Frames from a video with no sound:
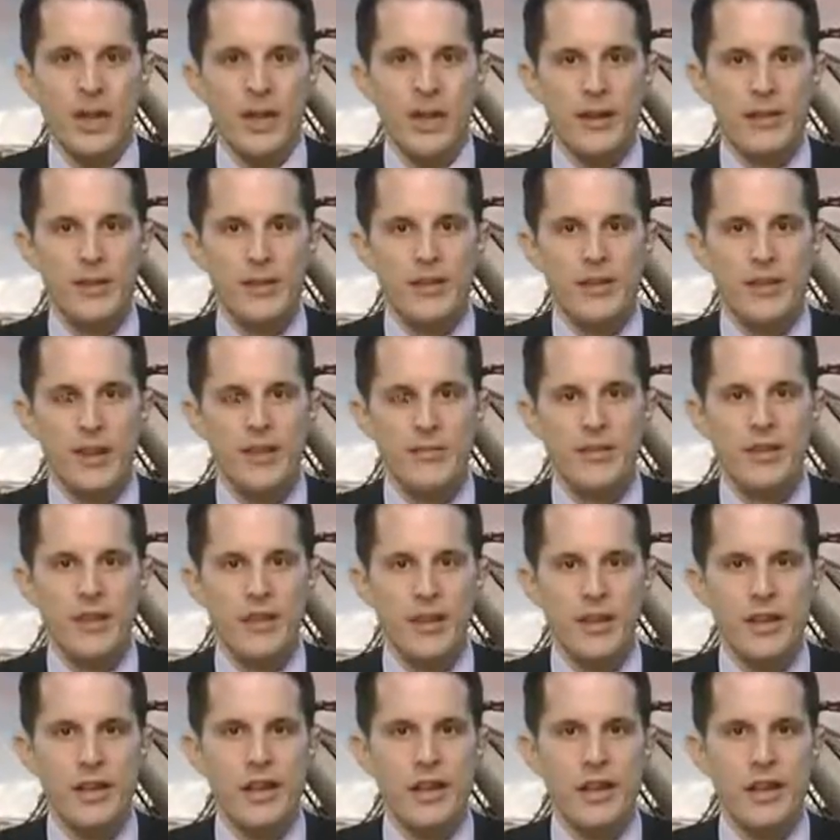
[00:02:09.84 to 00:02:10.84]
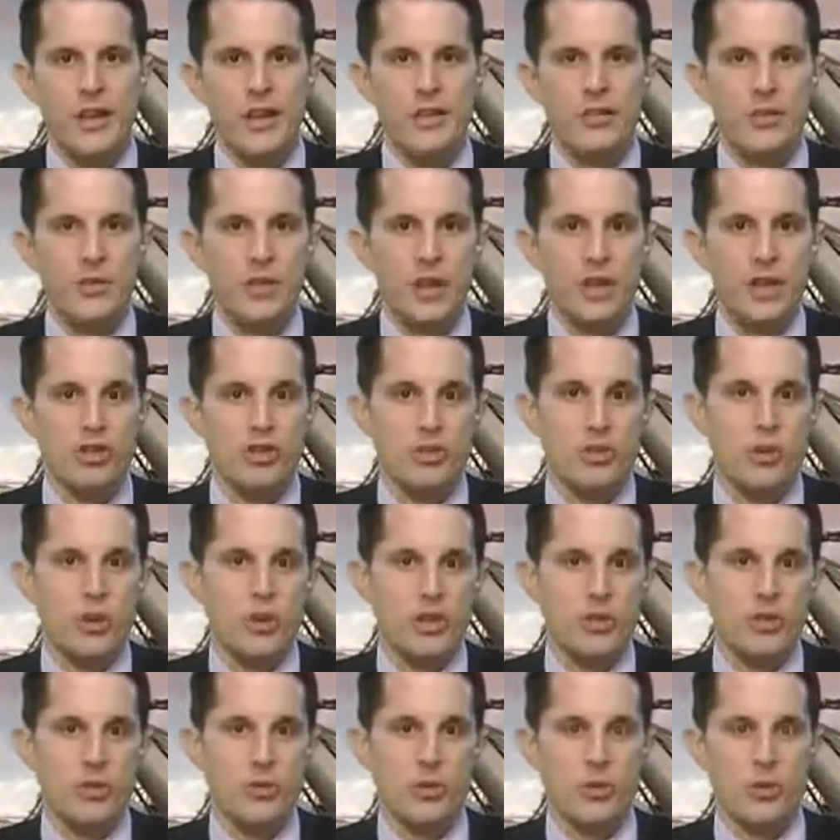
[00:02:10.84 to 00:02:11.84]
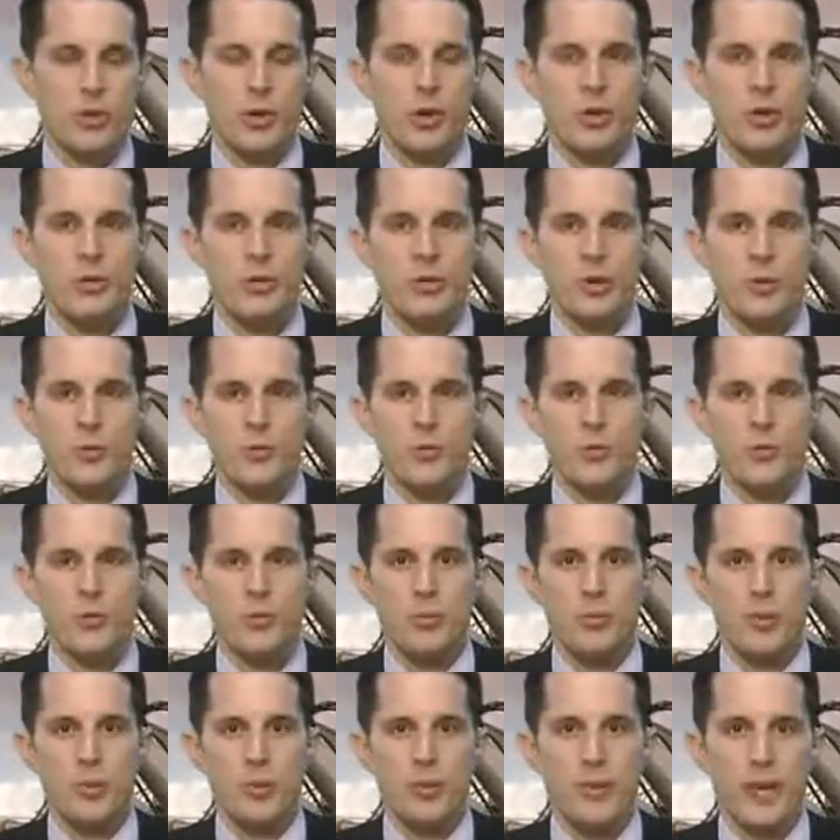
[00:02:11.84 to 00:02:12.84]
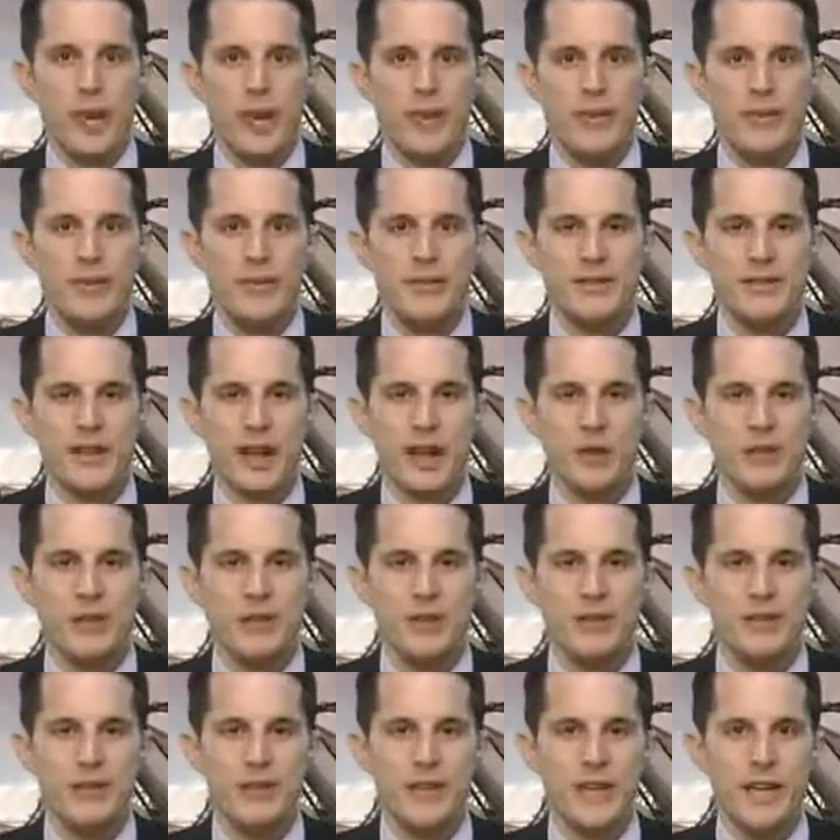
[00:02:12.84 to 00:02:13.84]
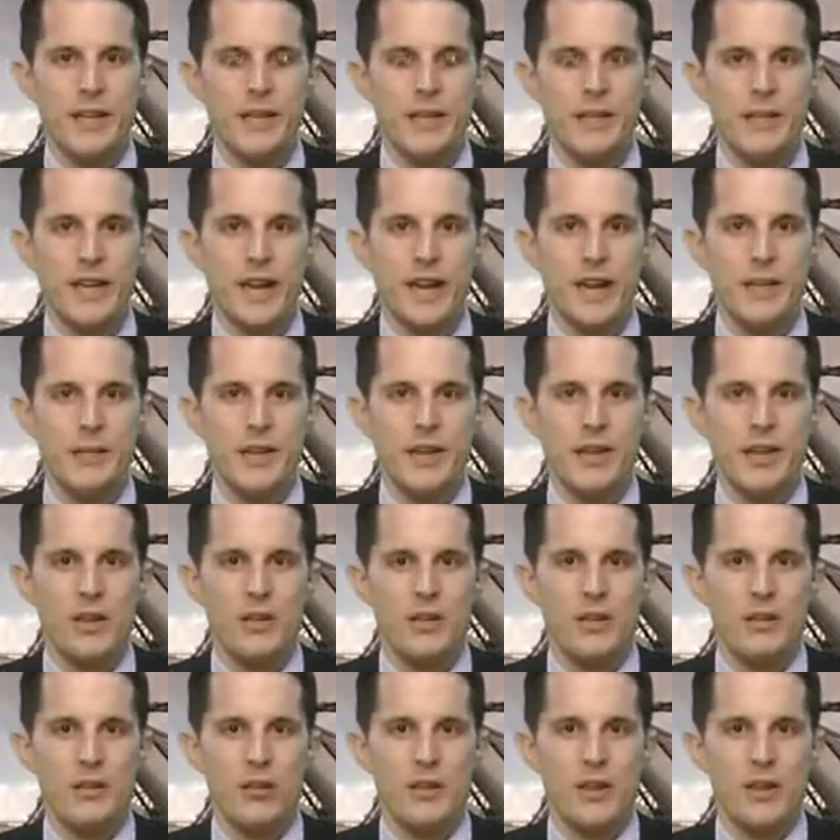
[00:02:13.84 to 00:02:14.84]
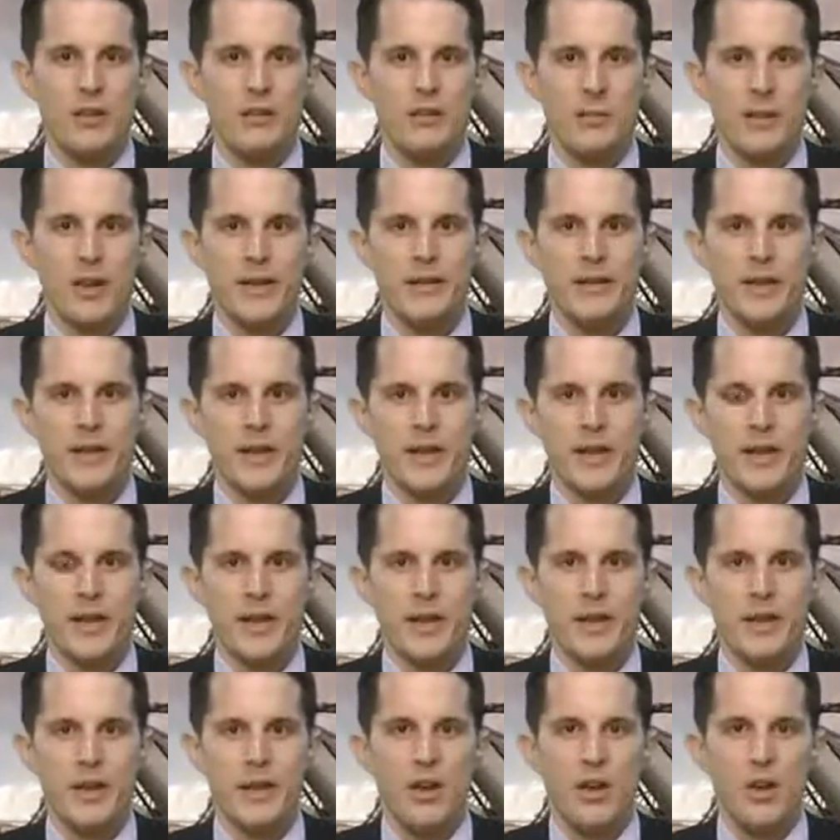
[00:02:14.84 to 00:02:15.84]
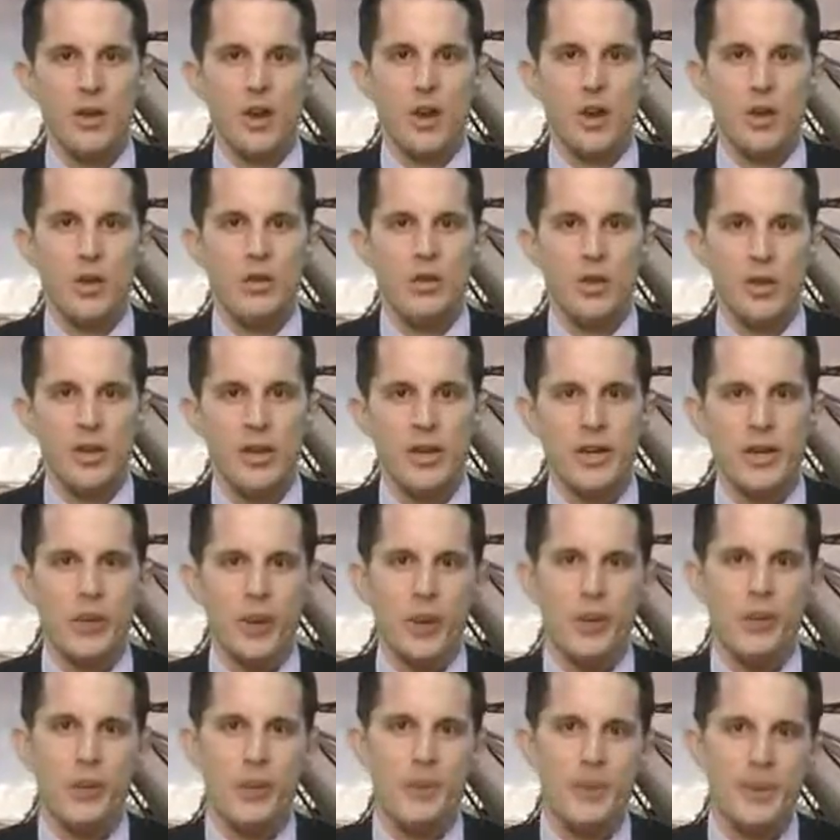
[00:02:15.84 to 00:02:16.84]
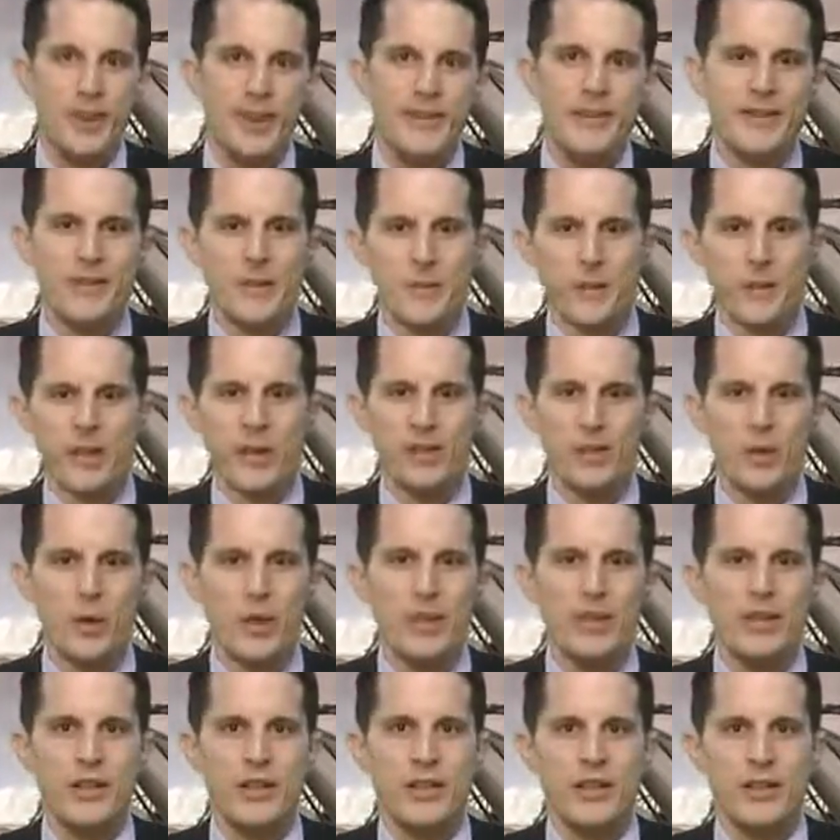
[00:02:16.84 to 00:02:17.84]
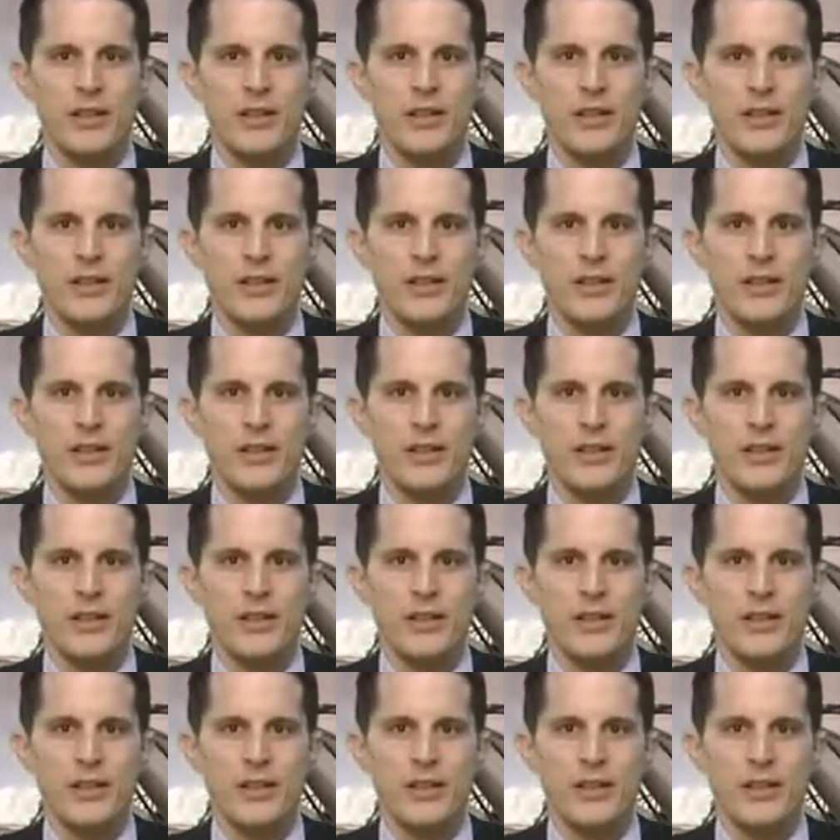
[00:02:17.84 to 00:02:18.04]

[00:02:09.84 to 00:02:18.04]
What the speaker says: It's definitely a structural issue, because we had this now for the second time in 2 years basically, and also here we're a bit similar to Italy.